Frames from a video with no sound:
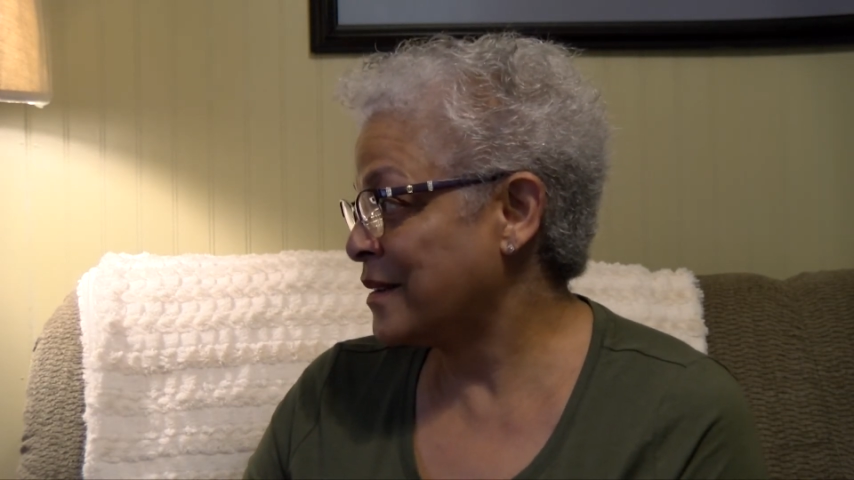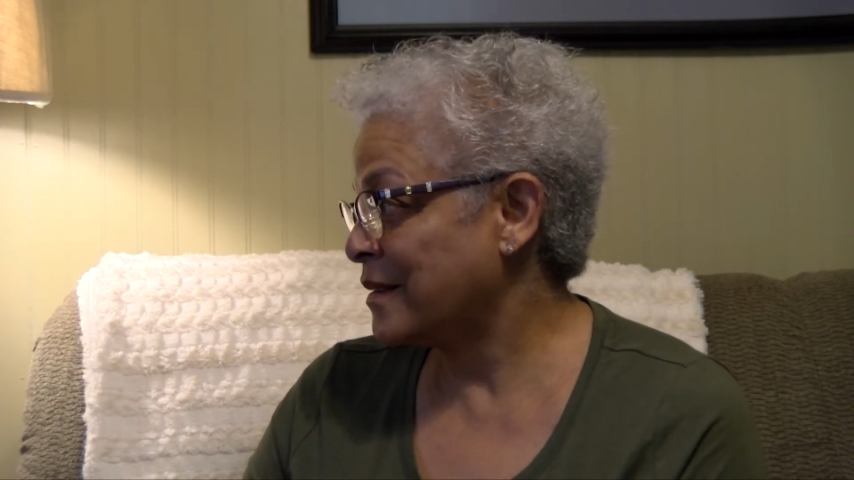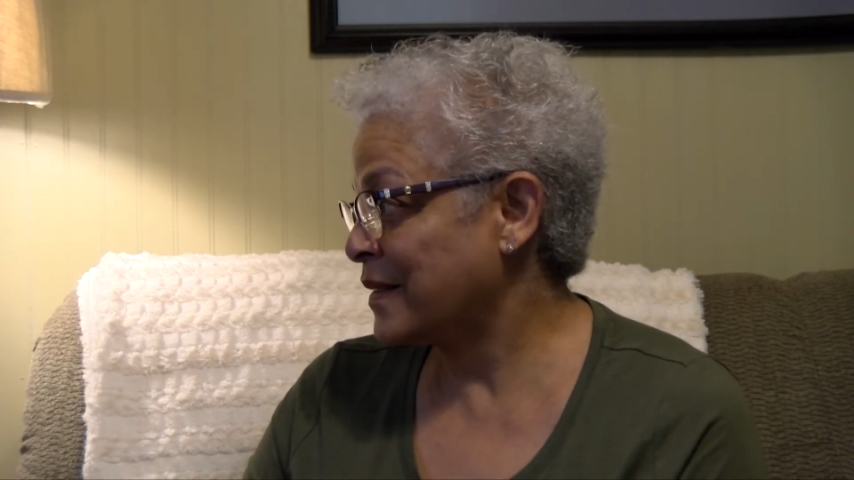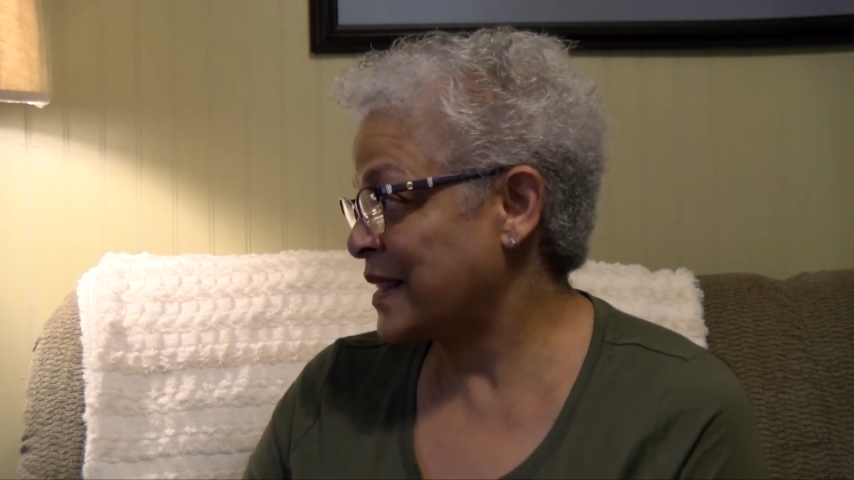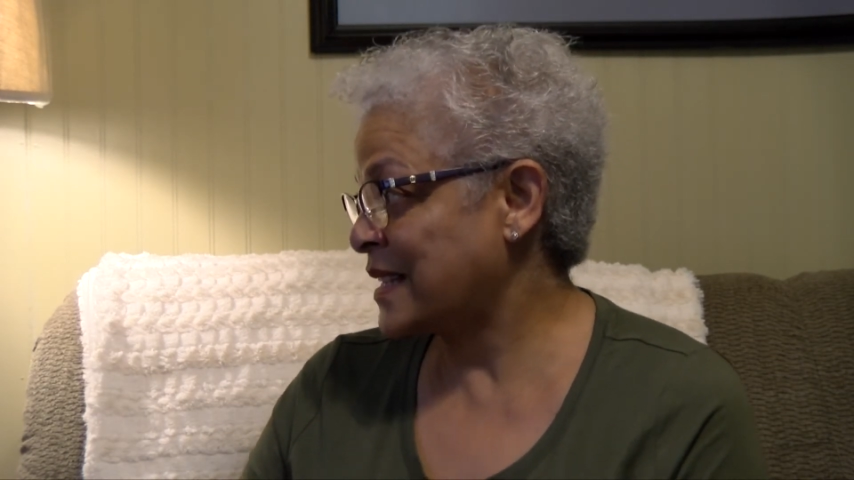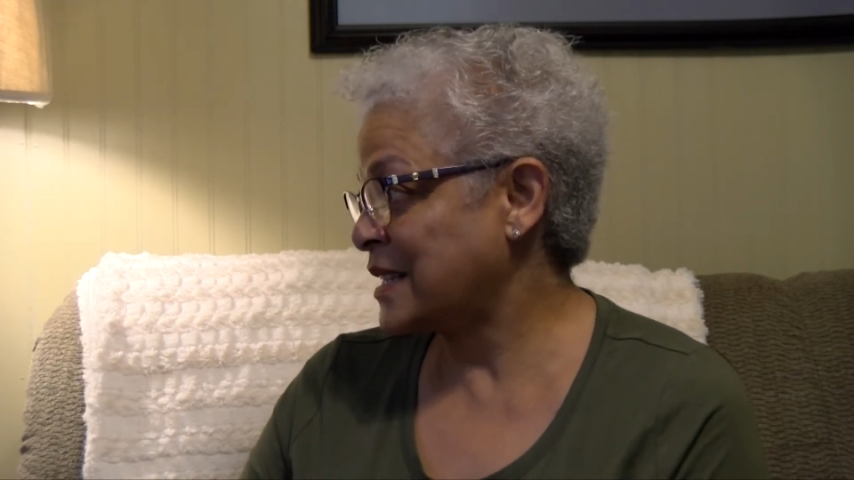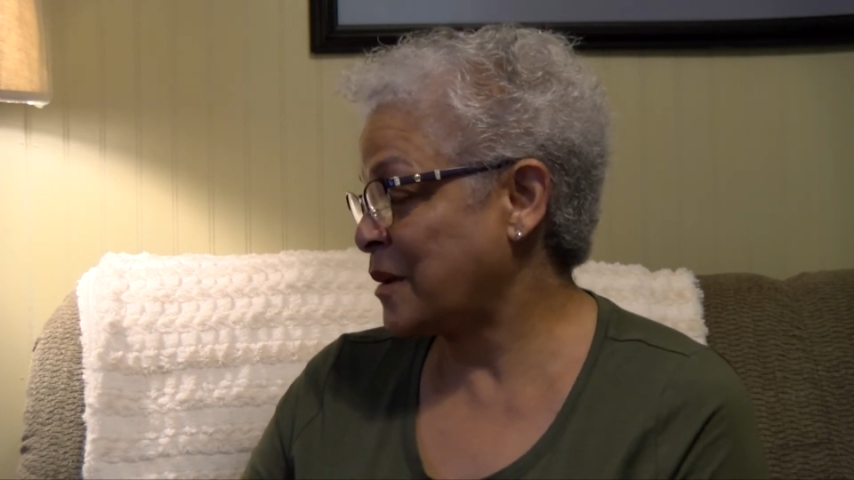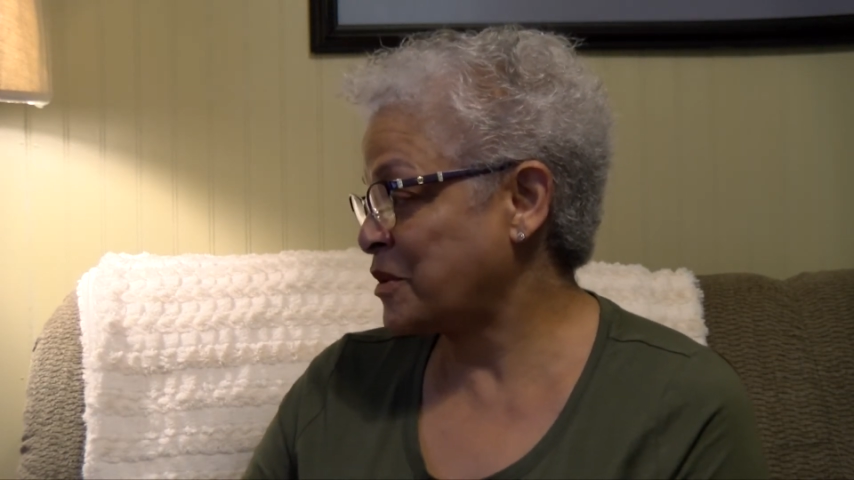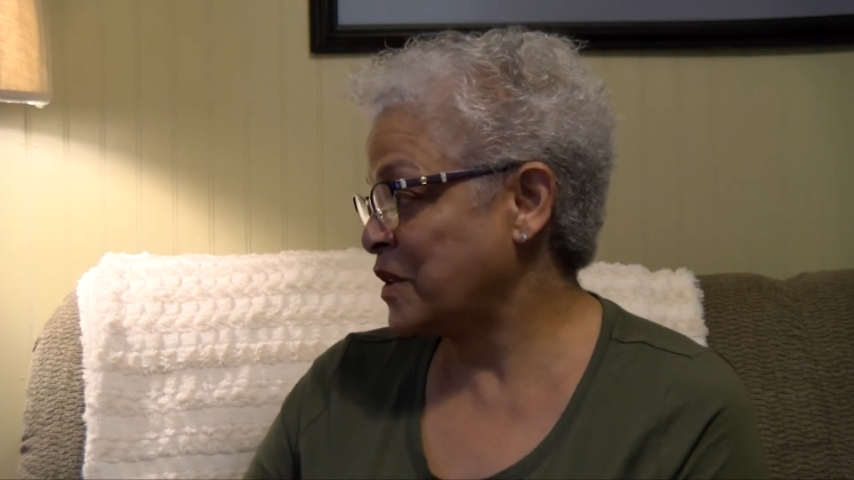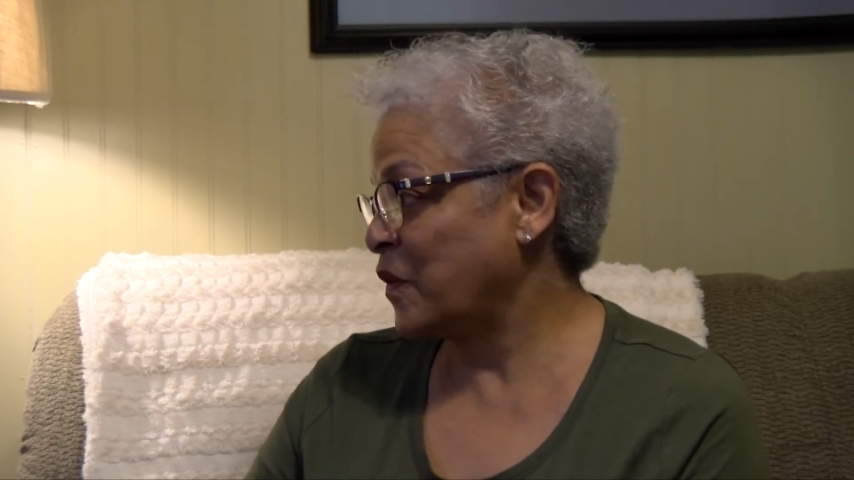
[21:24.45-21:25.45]
with the
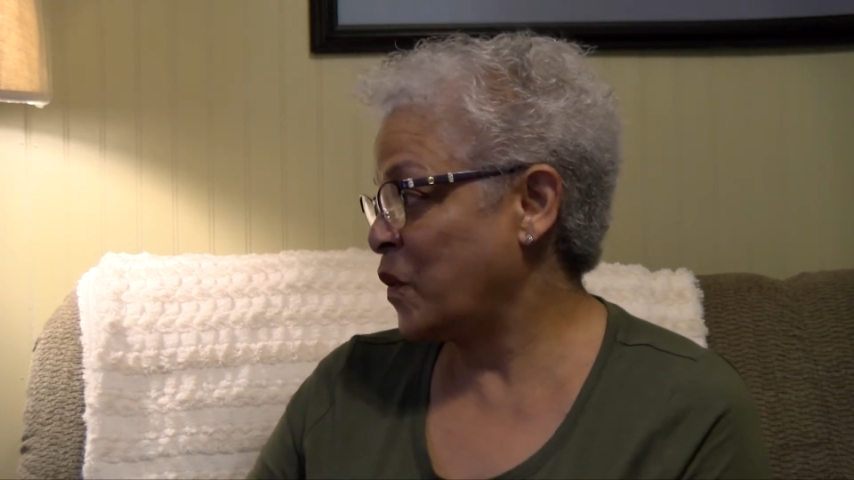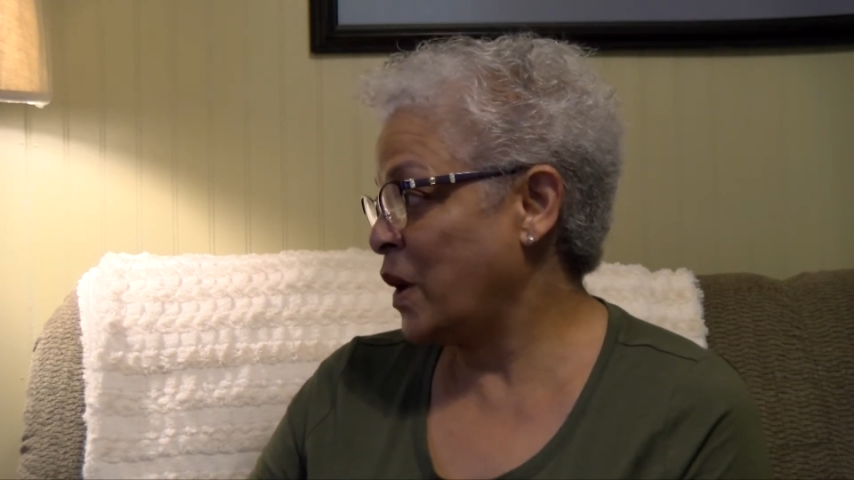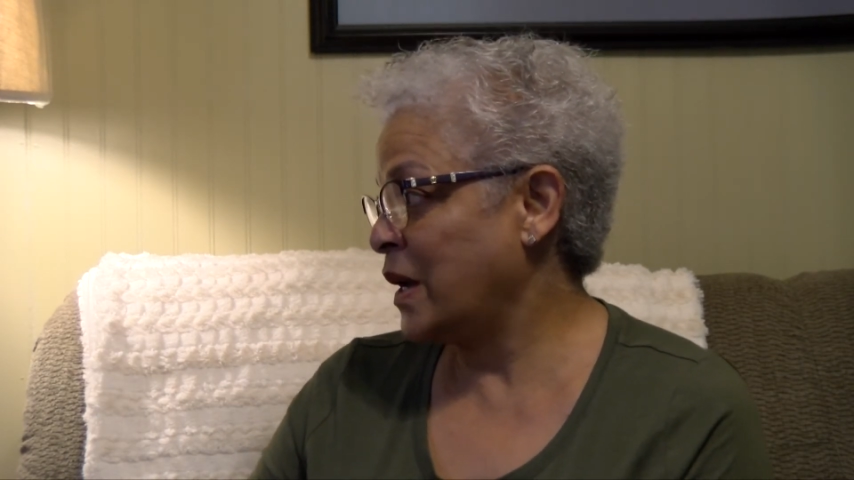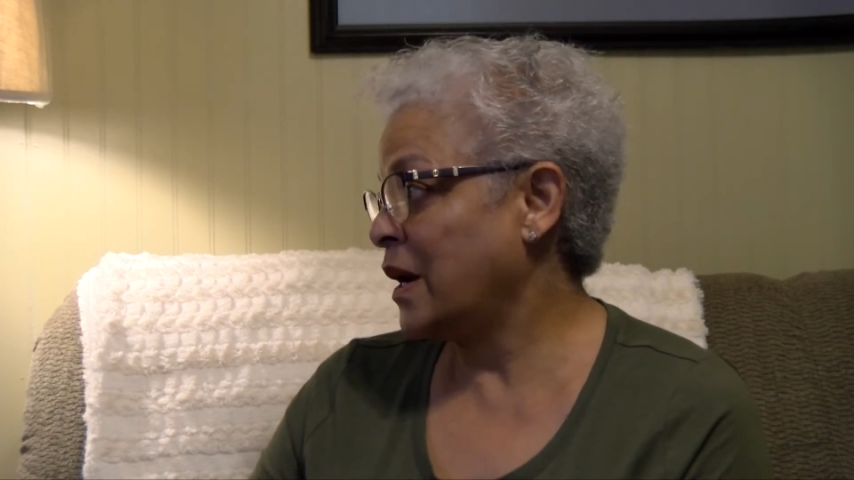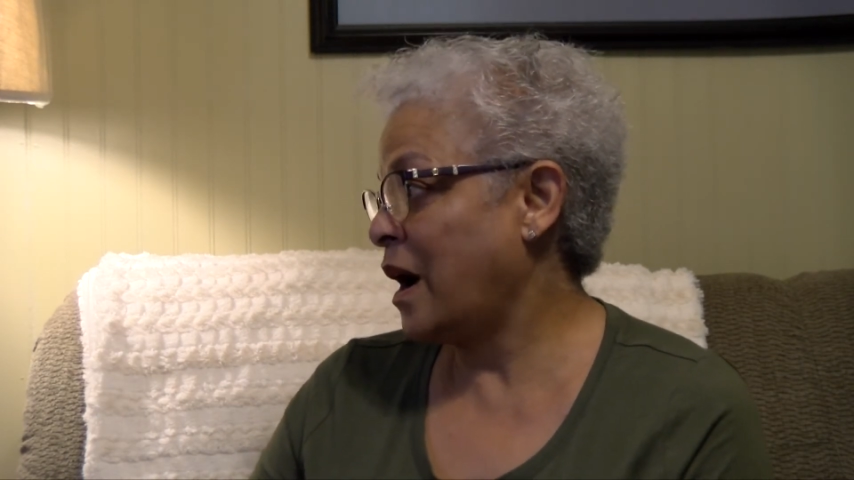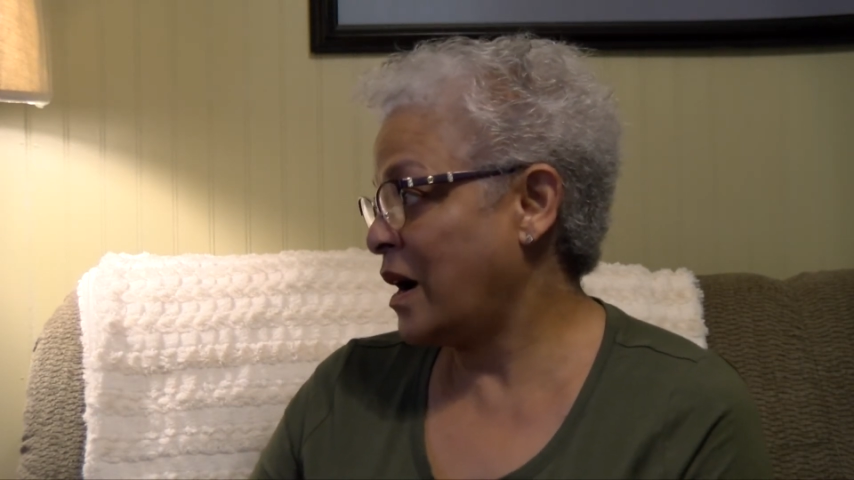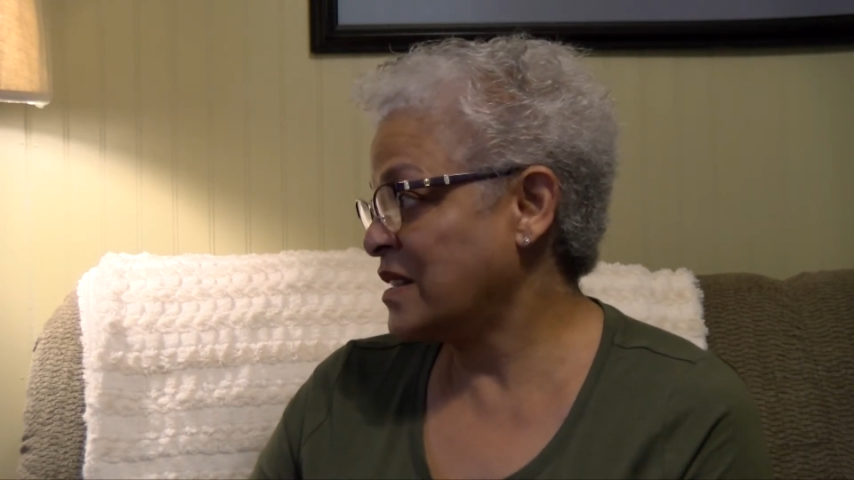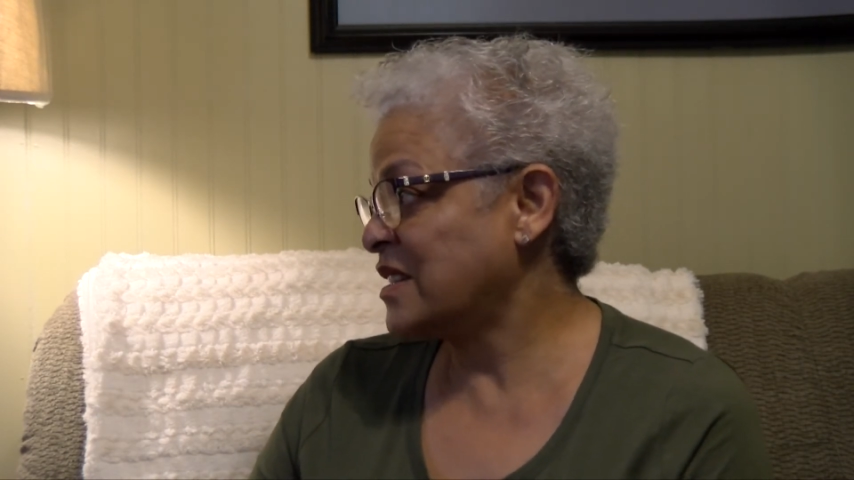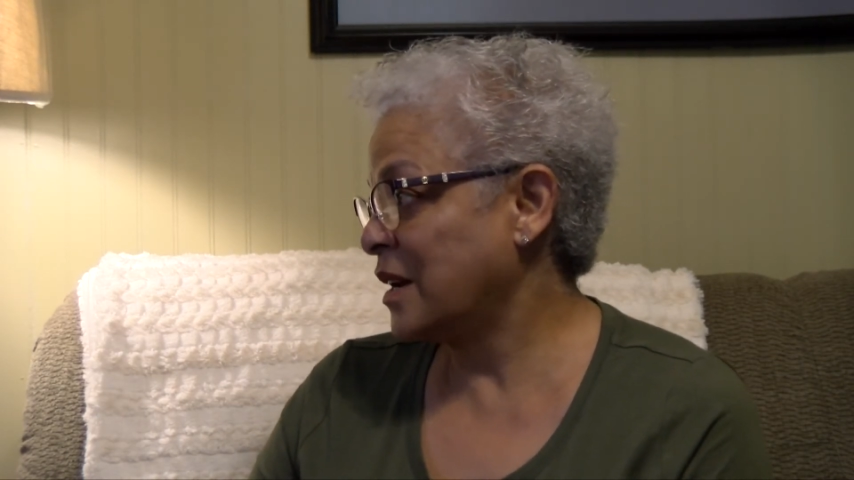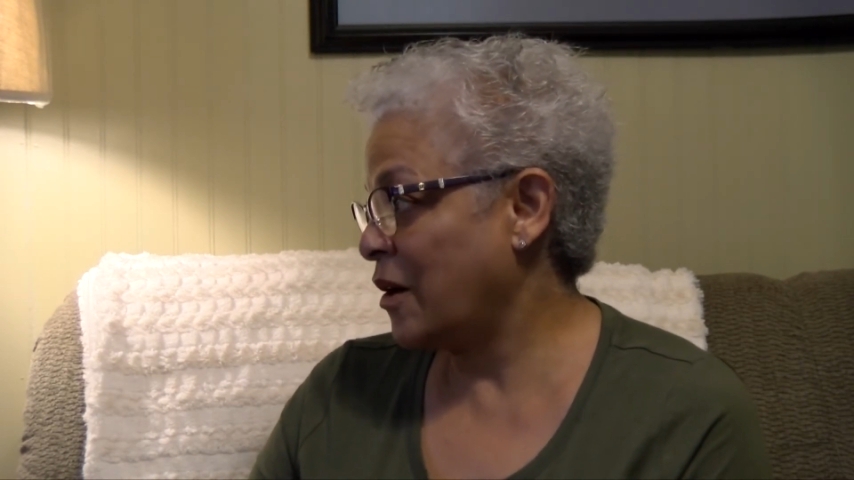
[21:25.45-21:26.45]
exception of one,
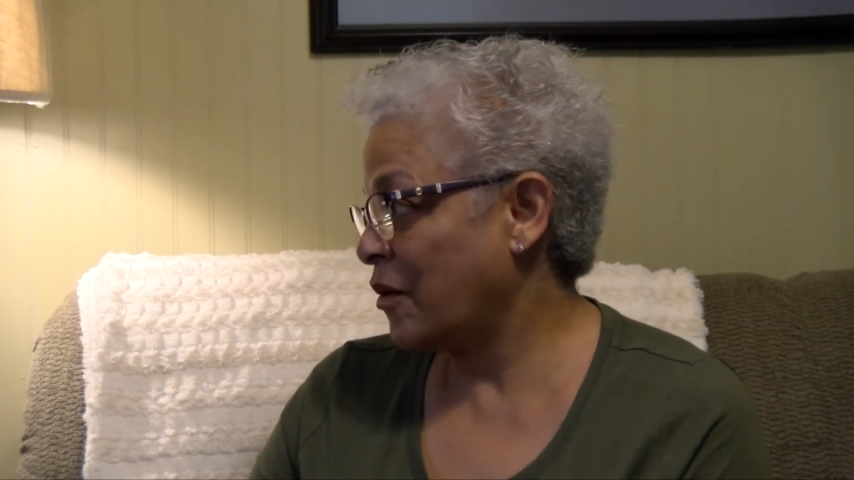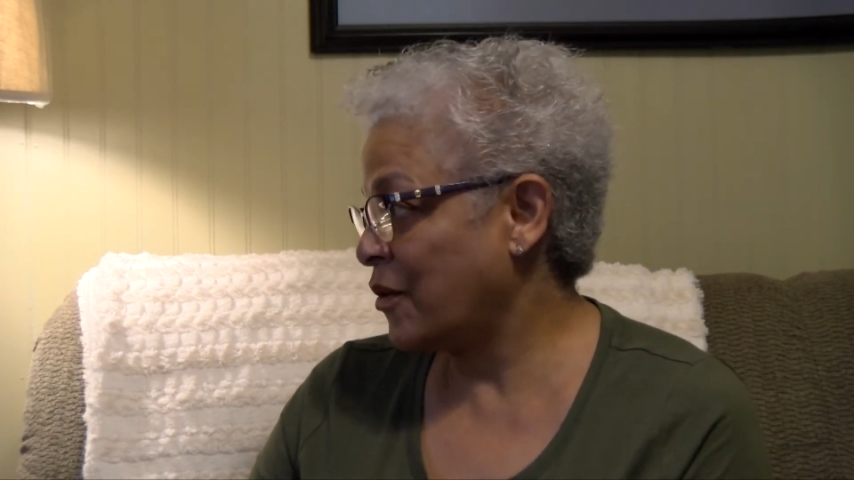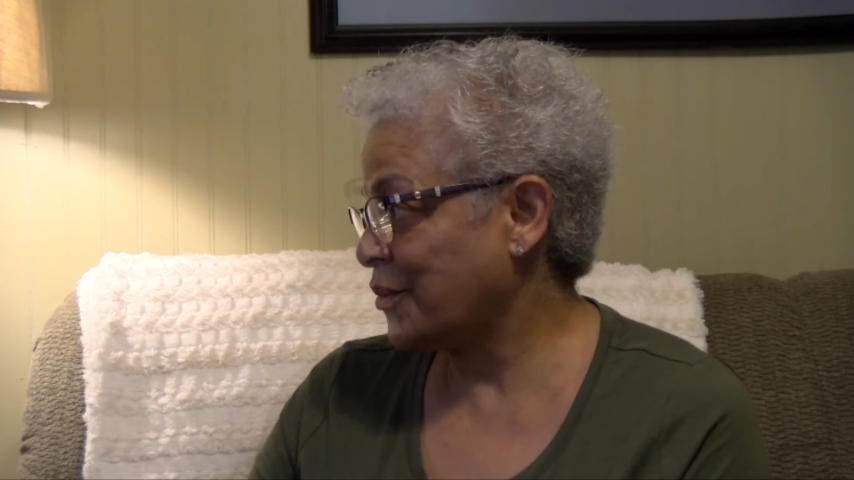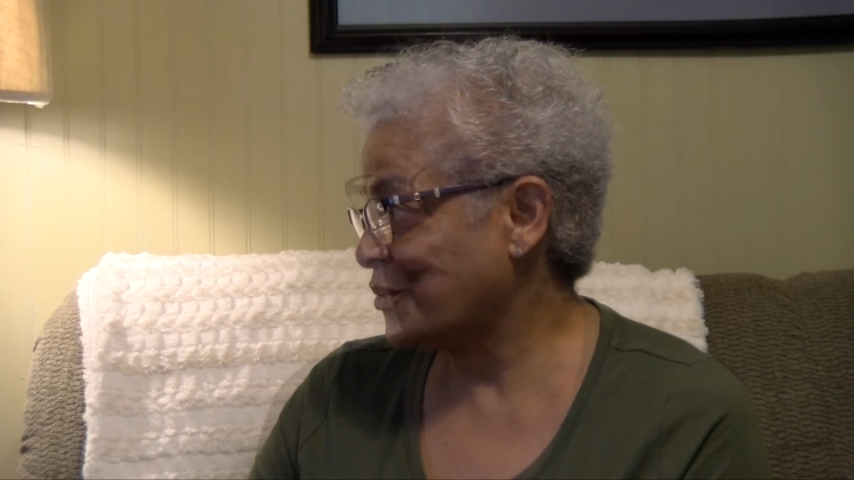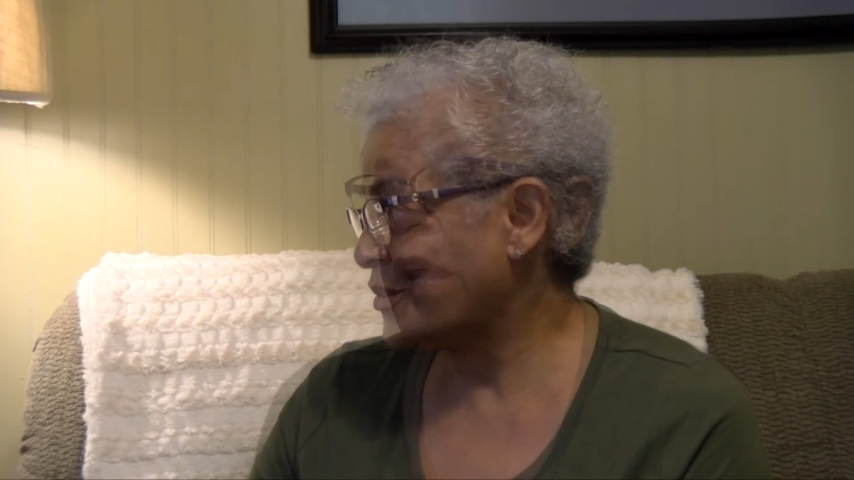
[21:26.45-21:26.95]
aunts and uncles.